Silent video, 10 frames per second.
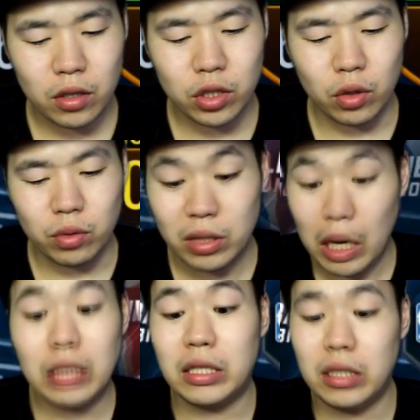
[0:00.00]
Joe
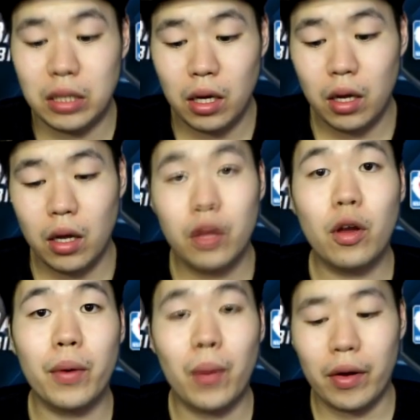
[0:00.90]
Johnson.
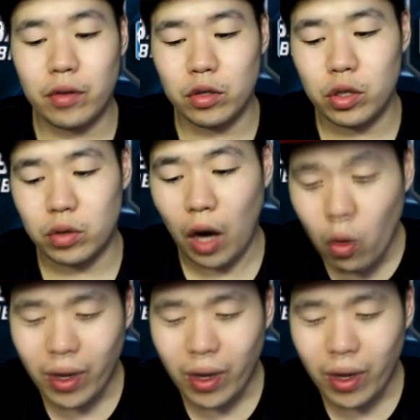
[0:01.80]
Nobody wants no Joe.